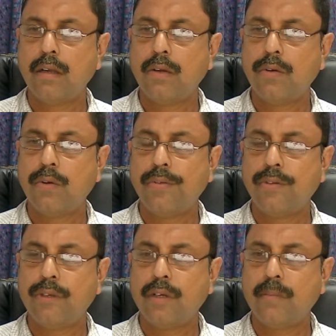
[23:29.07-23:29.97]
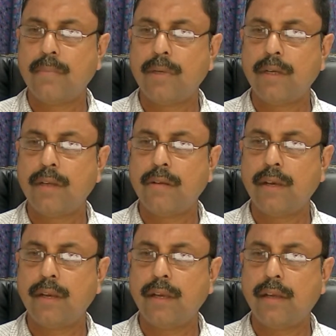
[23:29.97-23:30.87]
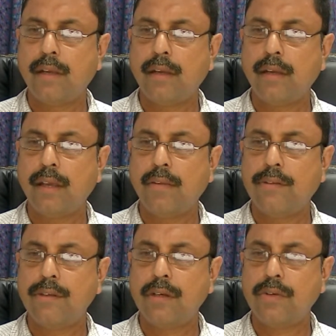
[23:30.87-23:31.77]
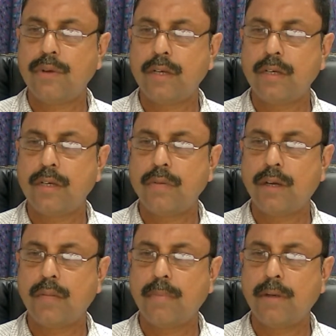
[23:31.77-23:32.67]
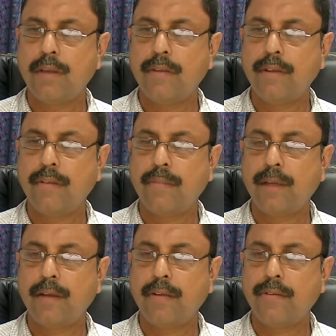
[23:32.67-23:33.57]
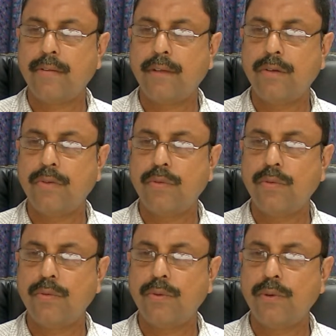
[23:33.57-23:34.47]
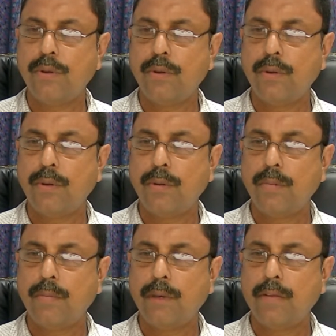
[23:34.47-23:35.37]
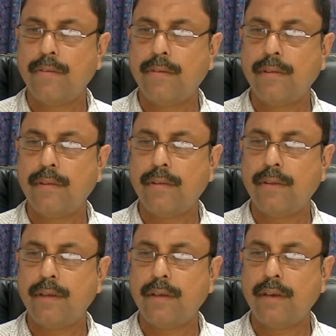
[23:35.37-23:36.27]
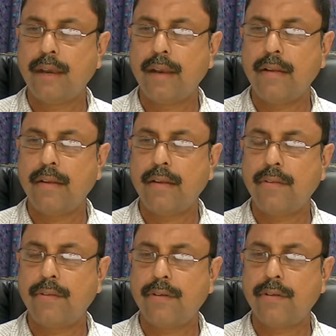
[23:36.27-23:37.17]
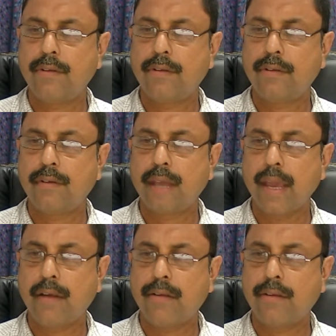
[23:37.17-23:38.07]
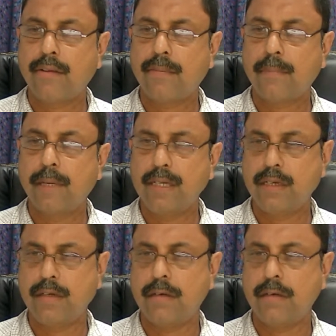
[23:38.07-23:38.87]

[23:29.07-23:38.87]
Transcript: question number is in lecture 21. Please explain C2 by C3 in stack splitter.